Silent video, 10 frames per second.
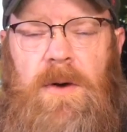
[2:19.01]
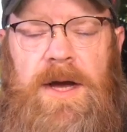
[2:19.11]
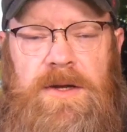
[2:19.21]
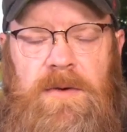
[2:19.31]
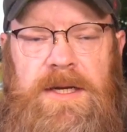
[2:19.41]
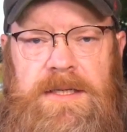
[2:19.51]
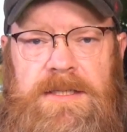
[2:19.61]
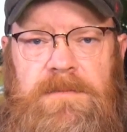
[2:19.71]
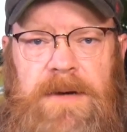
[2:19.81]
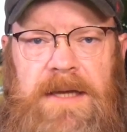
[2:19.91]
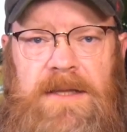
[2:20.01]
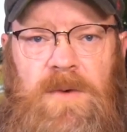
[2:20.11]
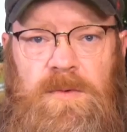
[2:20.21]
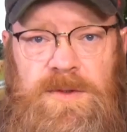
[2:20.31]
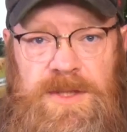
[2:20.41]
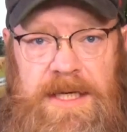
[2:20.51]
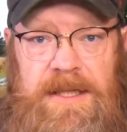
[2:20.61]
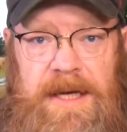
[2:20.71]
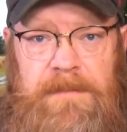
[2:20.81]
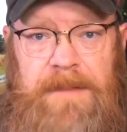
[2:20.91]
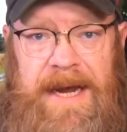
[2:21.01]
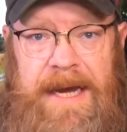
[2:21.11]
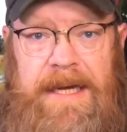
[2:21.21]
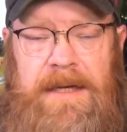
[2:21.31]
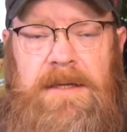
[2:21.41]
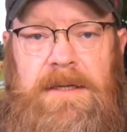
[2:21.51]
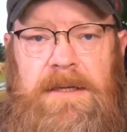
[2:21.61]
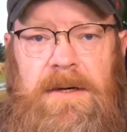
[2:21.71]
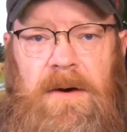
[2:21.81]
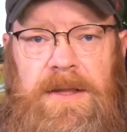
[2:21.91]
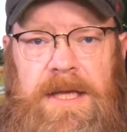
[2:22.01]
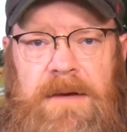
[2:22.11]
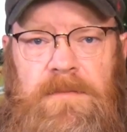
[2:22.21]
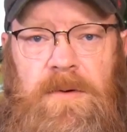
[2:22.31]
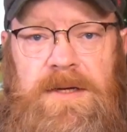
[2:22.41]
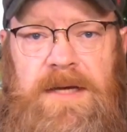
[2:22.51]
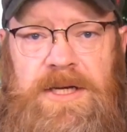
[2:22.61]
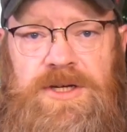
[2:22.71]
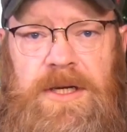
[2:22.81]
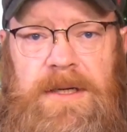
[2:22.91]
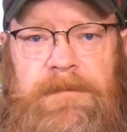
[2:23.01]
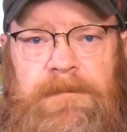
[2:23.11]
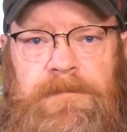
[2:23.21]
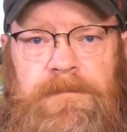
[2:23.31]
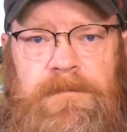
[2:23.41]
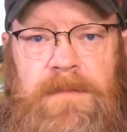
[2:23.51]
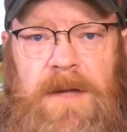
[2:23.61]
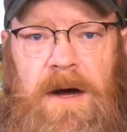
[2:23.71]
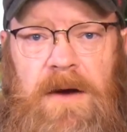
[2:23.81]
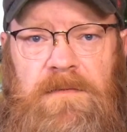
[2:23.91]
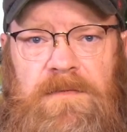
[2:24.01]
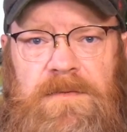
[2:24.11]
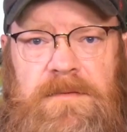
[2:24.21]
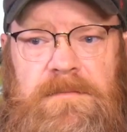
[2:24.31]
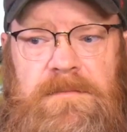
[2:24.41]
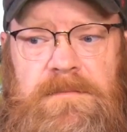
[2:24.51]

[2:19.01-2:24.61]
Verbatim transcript: So I do anticipate that we will see that ban on the importation of